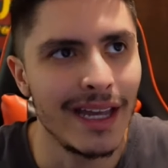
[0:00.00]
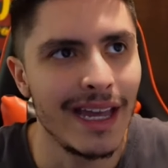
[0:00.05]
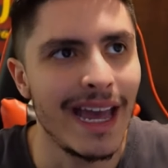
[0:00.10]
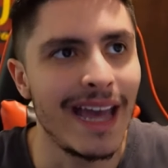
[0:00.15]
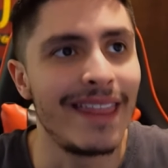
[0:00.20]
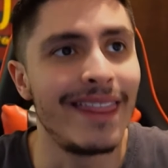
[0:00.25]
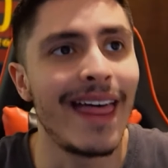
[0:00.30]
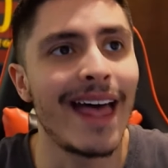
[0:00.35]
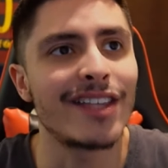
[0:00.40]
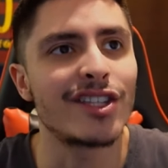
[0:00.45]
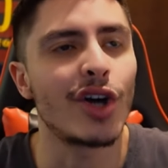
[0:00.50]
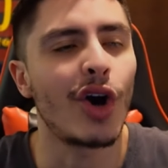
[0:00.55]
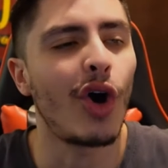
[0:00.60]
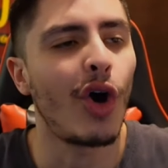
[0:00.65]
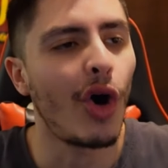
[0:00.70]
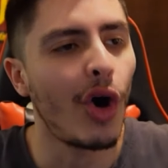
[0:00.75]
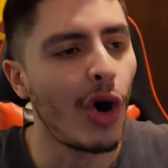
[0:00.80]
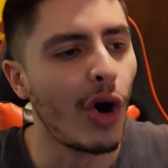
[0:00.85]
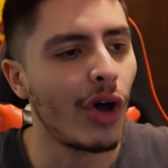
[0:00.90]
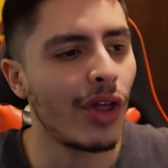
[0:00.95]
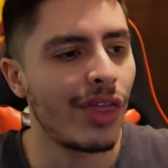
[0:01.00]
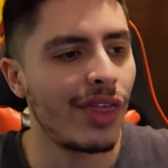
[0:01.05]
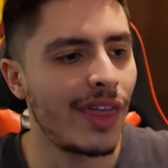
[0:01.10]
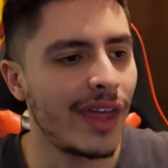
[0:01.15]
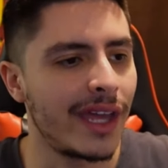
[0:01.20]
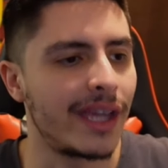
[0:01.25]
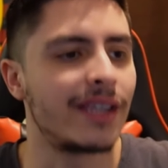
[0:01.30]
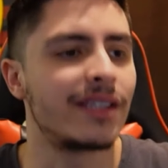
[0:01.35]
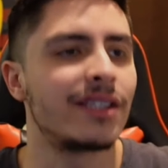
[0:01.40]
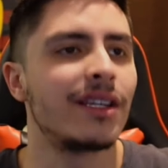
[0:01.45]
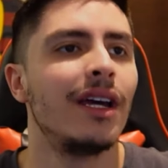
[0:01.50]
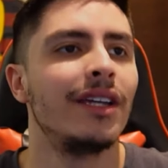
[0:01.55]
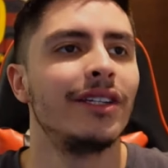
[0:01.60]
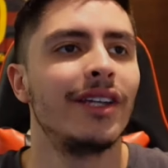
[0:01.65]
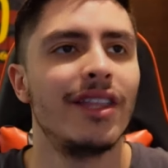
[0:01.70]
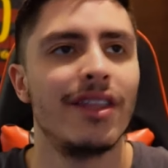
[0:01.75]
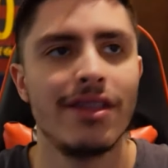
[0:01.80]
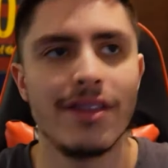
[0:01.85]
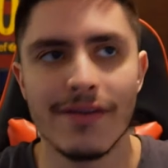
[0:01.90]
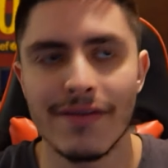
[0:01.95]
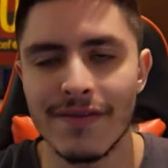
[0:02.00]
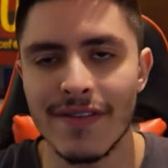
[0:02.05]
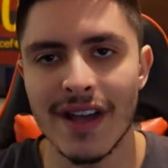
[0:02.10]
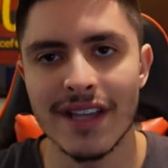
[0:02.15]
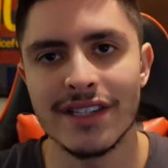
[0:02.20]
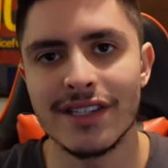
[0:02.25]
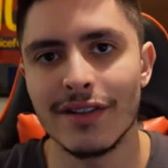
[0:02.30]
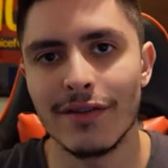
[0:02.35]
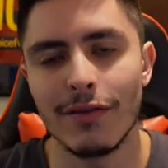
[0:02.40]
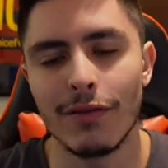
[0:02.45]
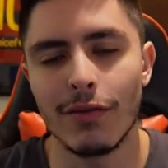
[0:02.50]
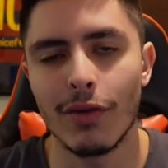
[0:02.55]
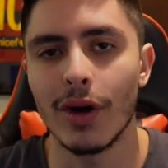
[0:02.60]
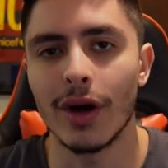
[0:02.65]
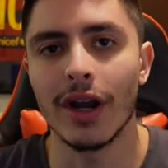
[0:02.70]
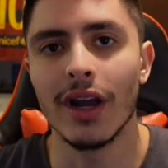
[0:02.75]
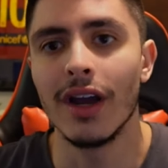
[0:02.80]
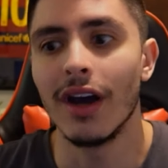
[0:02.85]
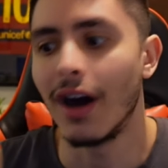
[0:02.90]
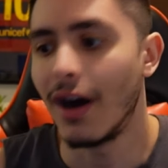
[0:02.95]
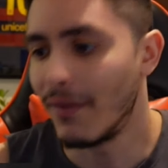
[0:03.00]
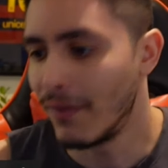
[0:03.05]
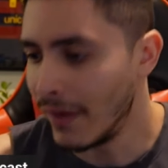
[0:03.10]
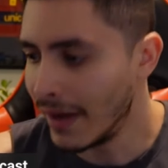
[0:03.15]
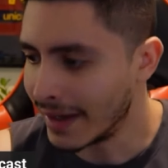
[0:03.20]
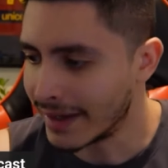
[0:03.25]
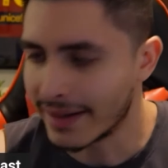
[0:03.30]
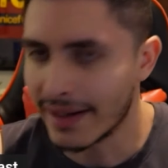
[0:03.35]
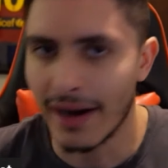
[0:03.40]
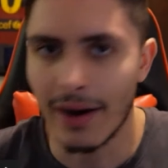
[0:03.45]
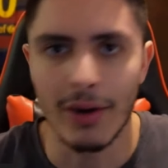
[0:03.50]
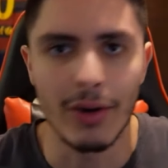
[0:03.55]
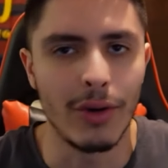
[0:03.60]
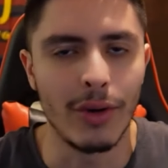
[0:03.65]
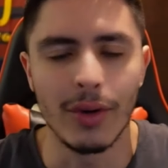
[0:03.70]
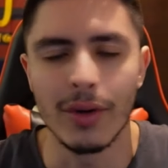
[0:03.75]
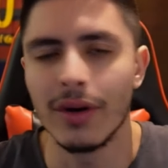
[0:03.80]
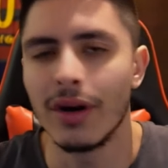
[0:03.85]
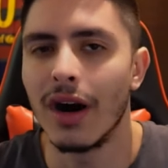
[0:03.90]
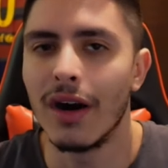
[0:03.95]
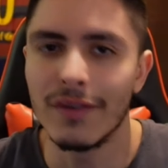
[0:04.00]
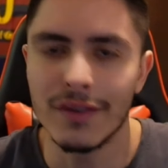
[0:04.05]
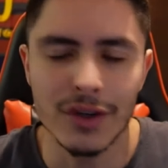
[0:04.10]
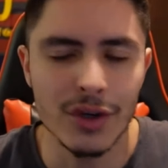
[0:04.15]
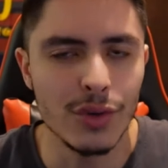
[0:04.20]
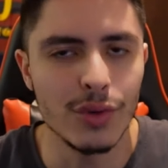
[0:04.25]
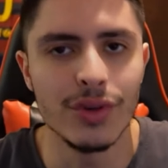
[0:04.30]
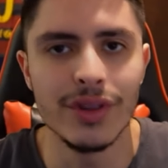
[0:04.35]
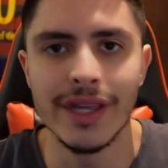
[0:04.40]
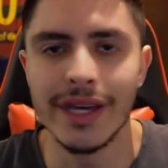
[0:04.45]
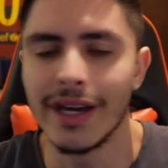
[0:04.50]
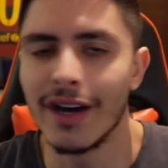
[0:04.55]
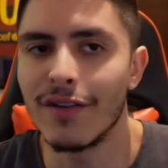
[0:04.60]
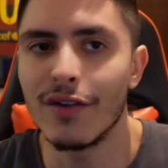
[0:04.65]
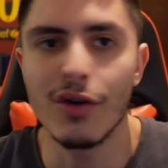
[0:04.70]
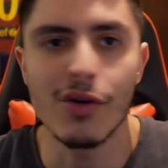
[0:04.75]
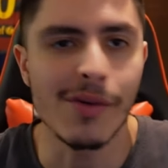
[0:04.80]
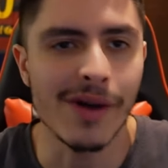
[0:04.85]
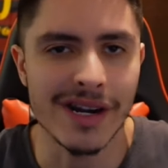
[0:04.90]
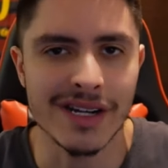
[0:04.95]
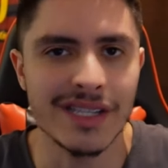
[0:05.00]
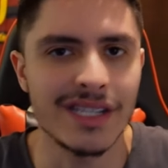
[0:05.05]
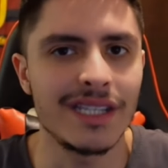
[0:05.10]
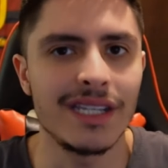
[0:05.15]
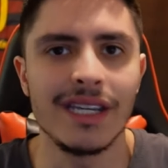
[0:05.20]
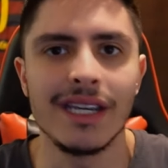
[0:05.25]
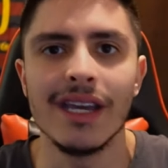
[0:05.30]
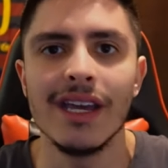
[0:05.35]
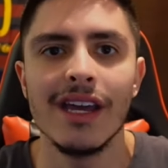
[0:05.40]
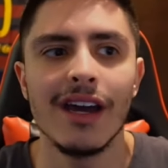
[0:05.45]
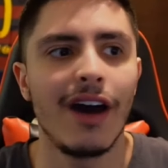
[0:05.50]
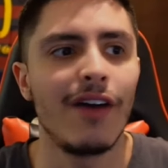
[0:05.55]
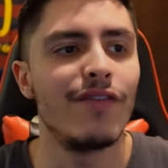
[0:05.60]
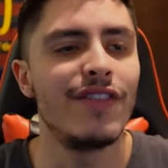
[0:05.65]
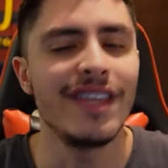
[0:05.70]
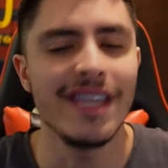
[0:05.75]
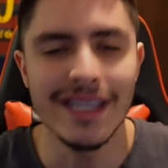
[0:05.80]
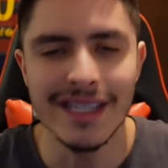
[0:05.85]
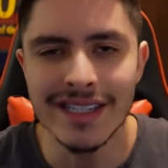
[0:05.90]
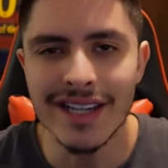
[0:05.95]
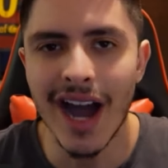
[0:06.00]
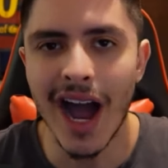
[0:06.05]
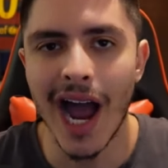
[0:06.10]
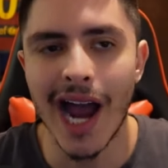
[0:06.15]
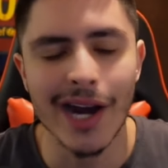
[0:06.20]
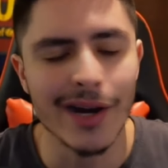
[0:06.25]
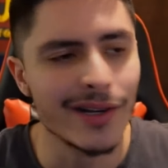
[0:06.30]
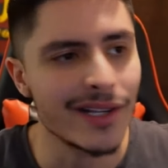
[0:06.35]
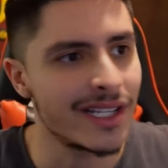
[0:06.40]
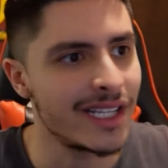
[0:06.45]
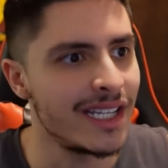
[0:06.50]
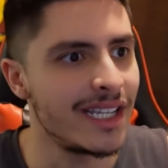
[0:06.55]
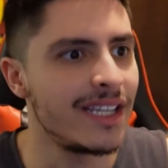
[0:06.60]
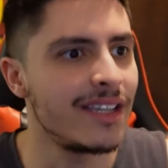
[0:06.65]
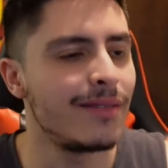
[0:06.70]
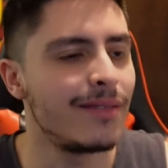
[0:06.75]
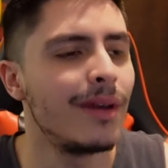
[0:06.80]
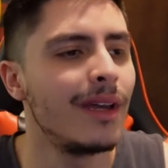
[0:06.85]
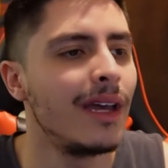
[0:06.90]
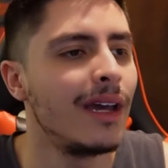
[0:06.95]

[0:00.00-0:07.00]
And that's all thanks to the defensive work of Araujo, of Kounde, of Cubarsi, of the entire team.